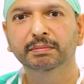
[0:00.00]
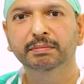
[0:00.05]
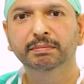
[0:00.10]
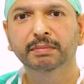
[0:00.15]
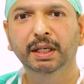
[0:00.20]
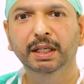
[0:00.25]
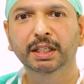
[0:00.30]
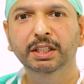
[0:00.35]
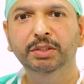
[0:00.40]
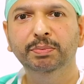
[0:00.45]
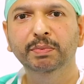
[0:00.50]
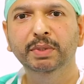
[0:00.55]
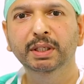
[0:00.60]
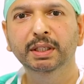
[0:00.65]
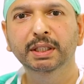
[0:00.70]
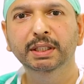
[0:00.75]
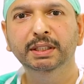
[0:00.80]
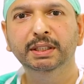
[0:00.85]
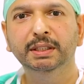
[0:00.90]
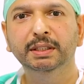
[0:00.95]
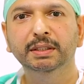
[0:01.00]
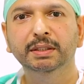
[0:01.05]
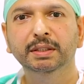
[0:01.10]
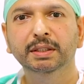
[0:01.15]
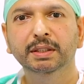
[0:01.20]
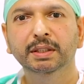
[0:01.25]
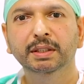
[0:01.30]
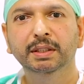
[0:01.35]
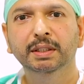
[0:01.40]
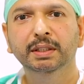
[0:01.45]
Management is
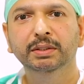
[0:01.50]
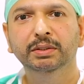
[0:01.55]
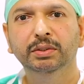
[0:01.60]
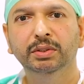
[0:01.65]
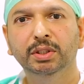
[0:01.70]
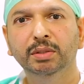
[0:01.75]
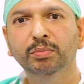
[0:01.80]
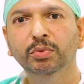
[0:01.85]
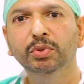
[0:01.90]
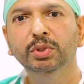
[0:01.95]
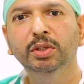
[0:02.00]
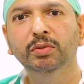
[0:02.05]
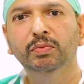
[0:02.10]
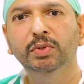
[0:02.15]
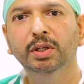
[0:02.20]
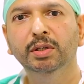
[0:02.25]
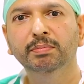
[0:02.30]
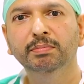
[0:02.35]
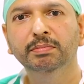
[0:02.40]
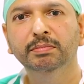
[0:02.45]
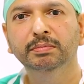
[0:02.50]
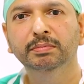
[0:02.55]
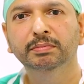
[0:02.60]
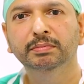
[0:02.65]
to remove the worm.